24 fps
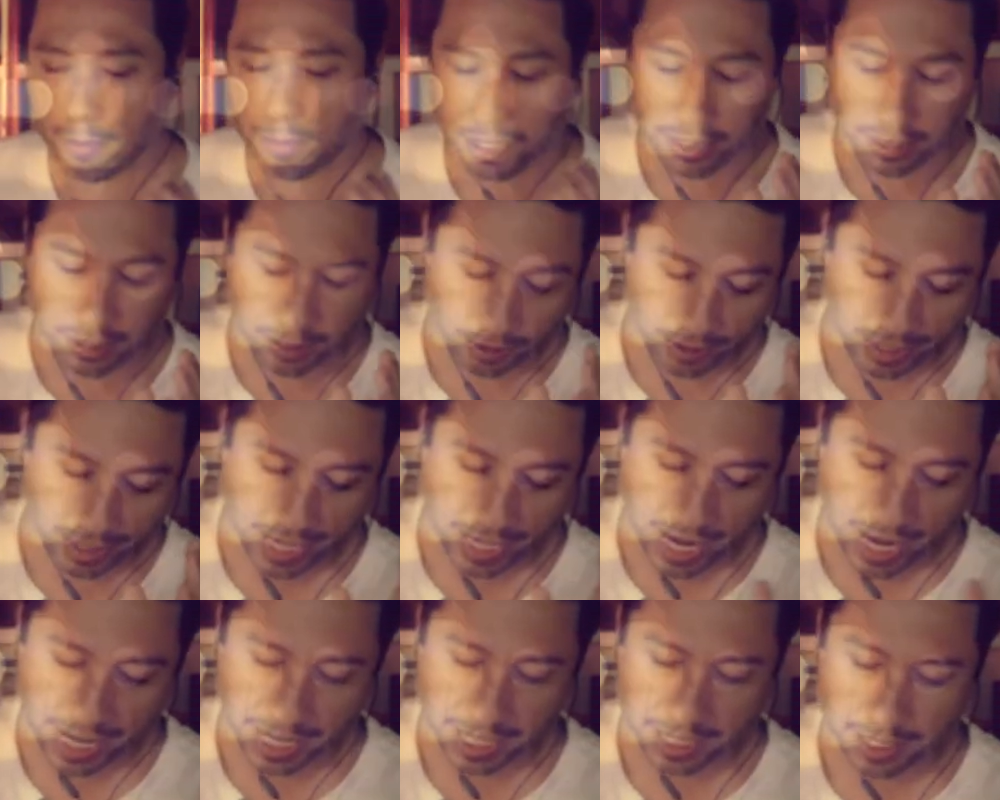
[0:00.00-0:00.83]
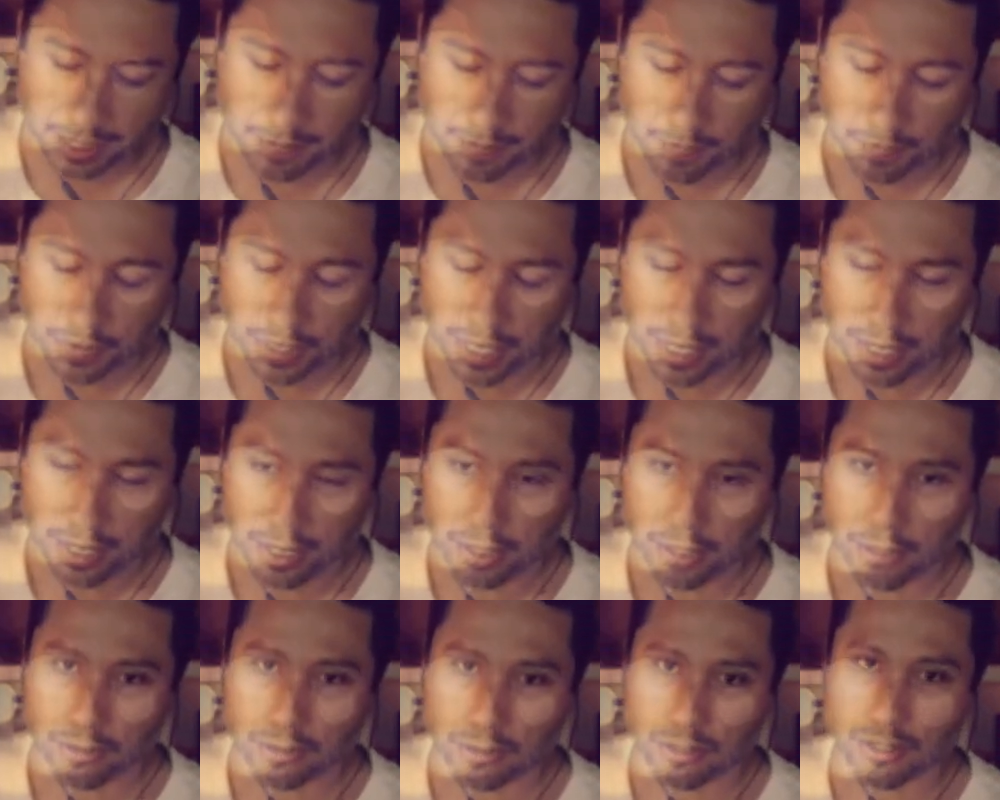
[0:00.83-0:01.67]
And I know a lot of brands
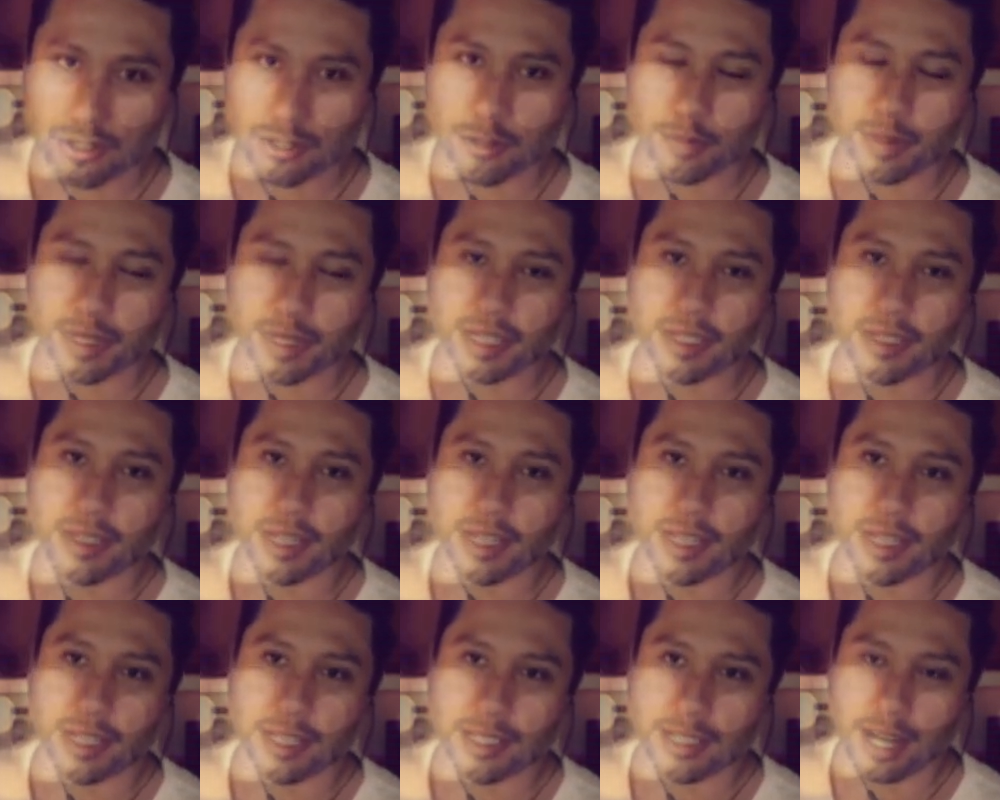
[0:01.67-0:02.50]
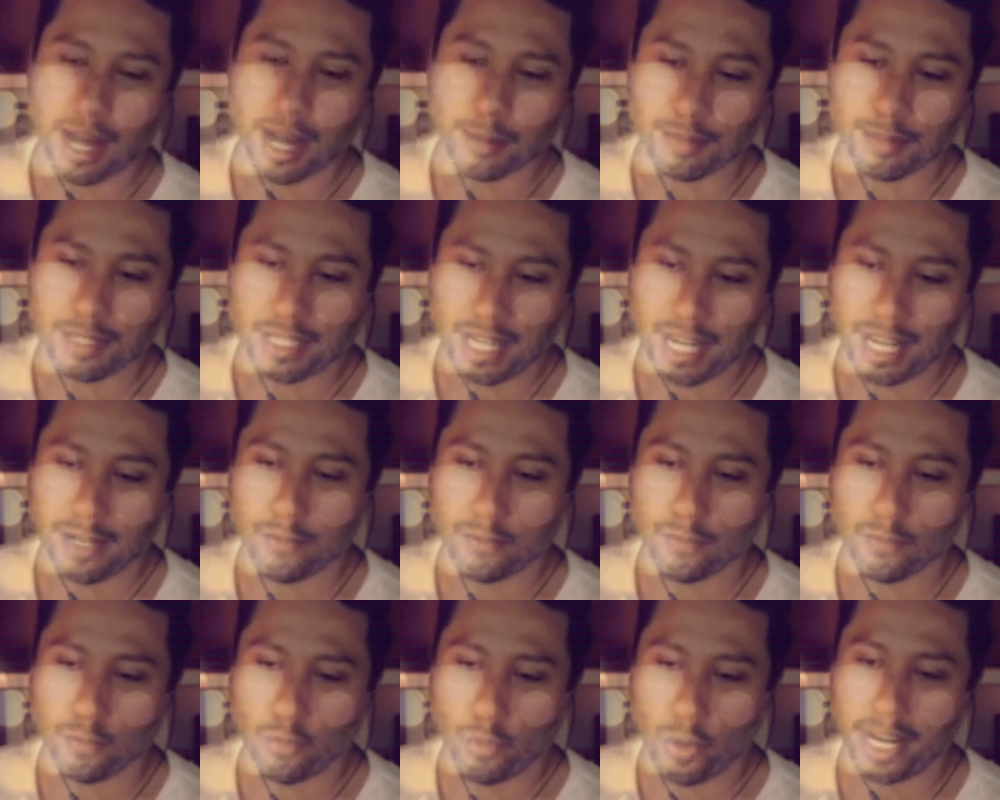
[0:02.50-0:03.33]
talk about rites of passage, and I think
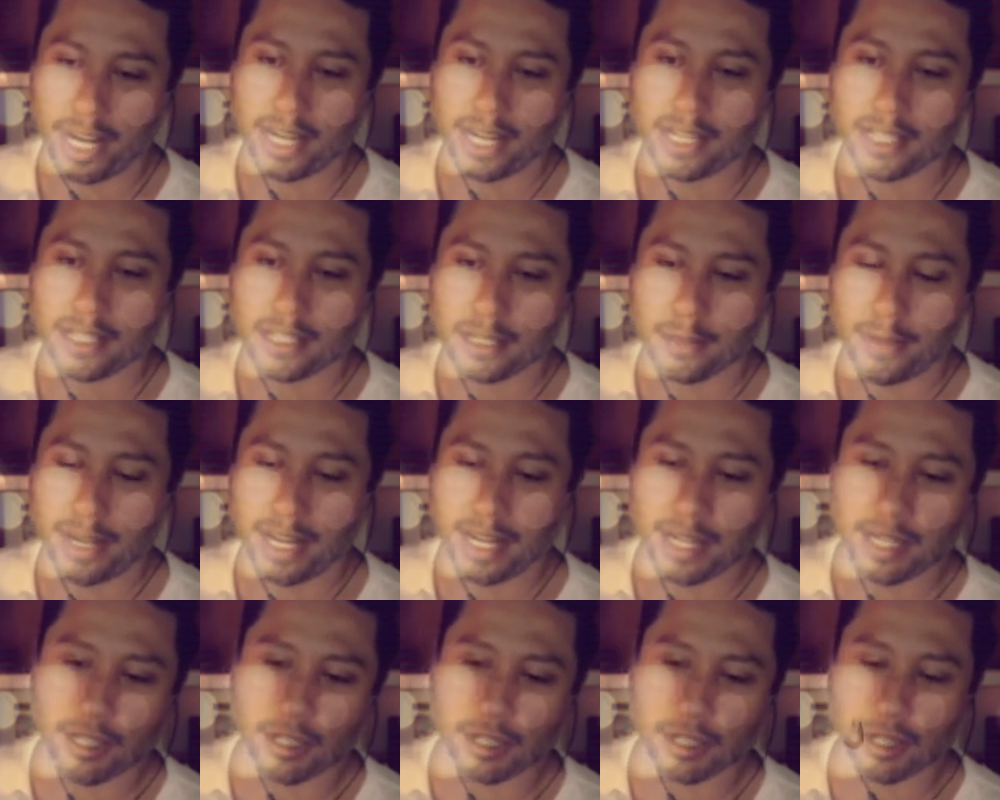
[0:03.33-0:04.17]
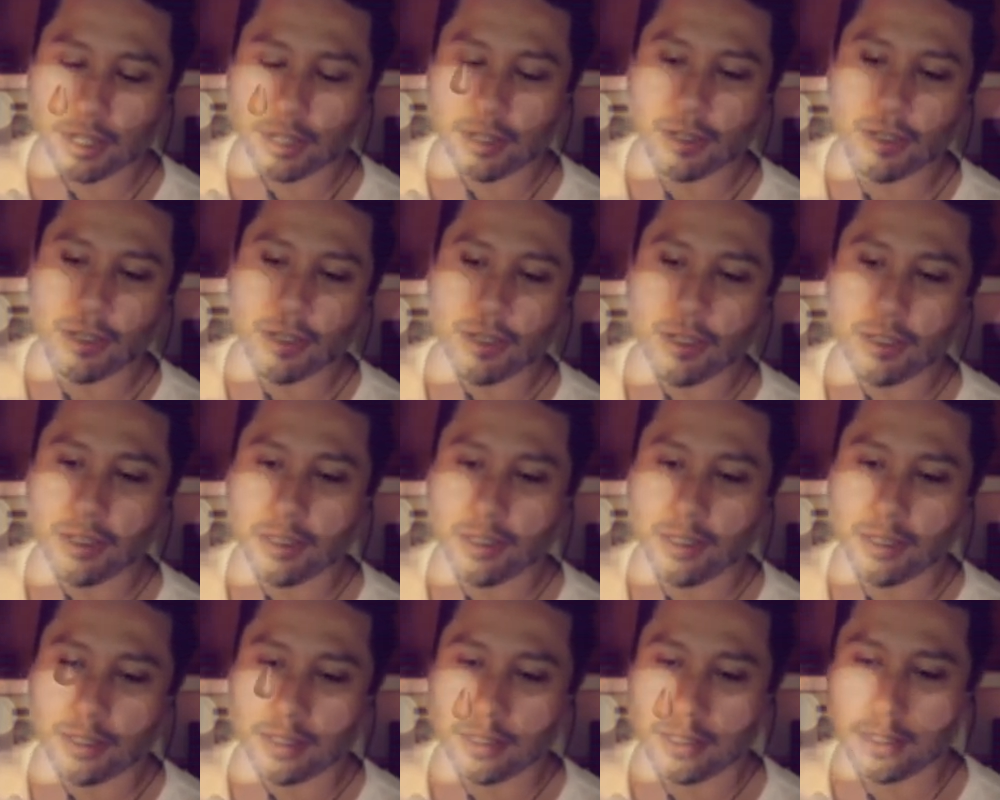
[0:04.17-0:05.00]
they're kind of missing it. They're
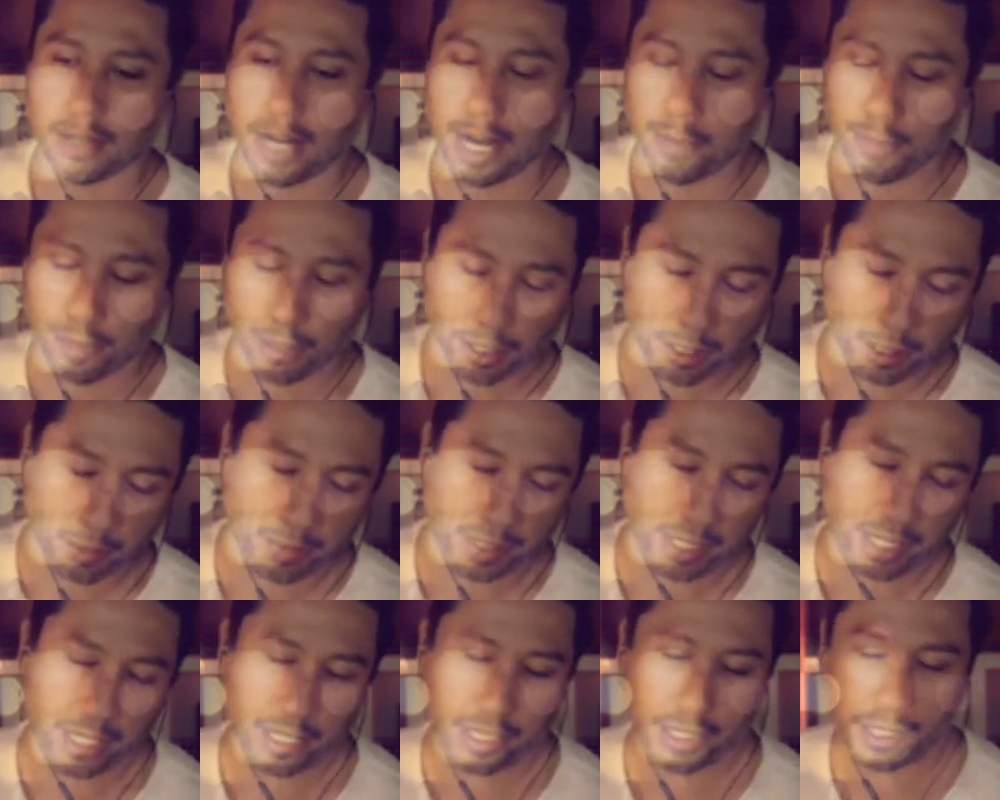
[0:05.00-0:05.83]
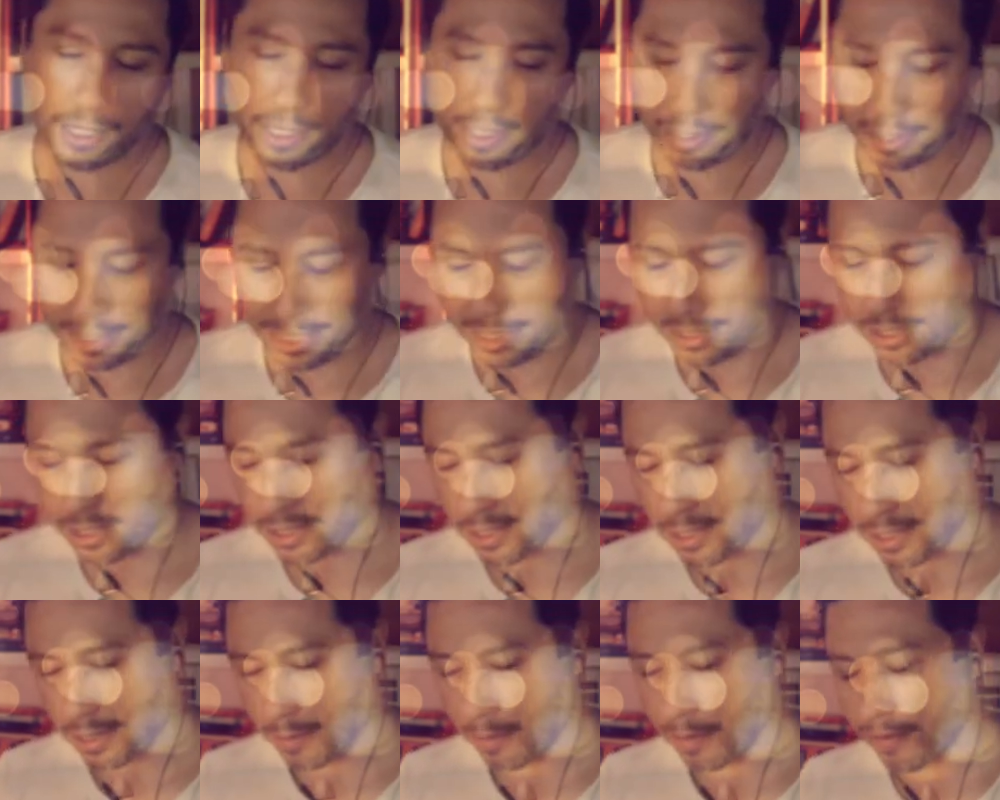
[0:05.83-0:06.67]
acting like there's some kind of final
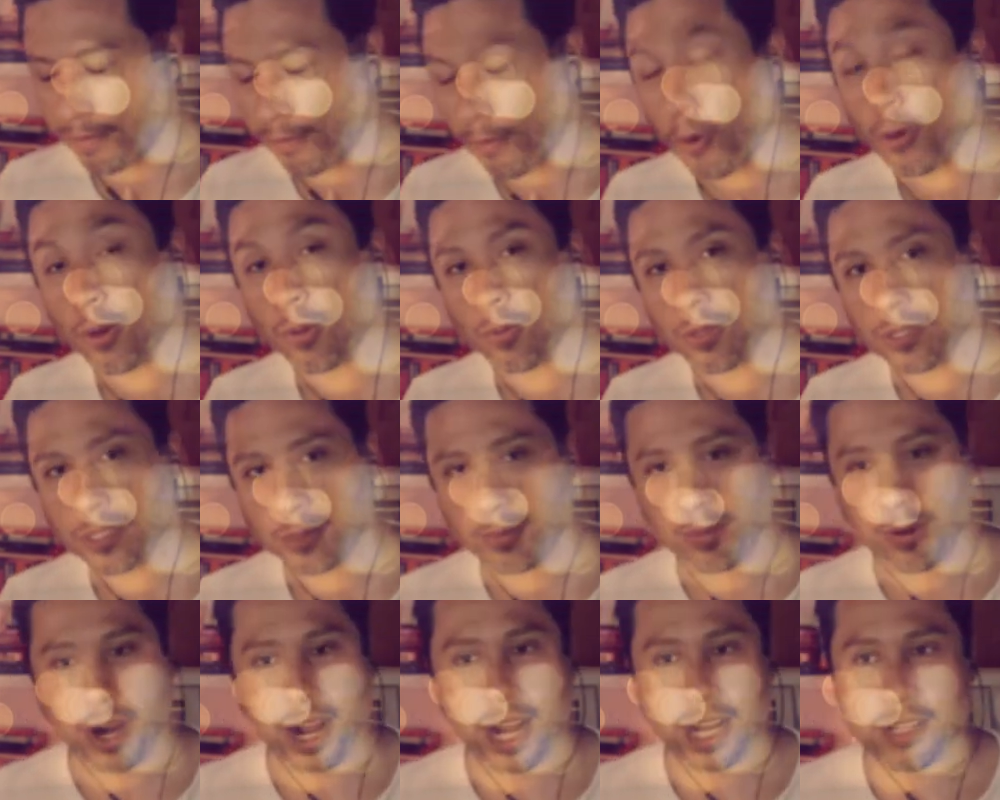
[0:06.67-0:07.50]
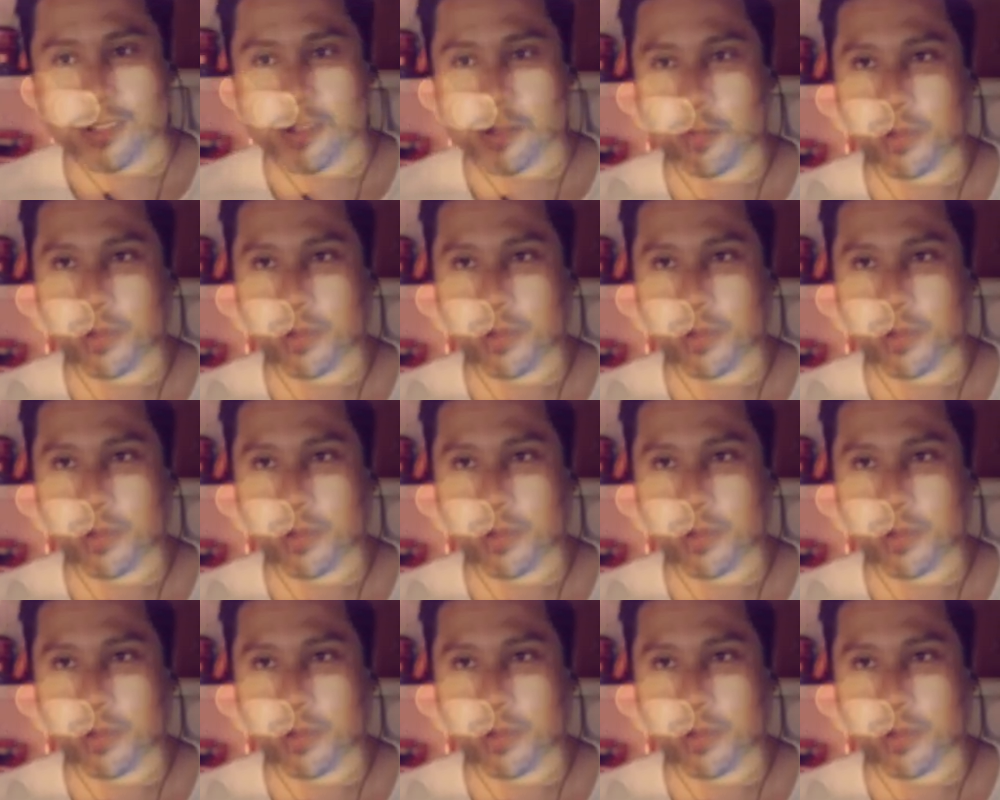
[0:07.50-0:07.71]
exam to be a man, and it's not it.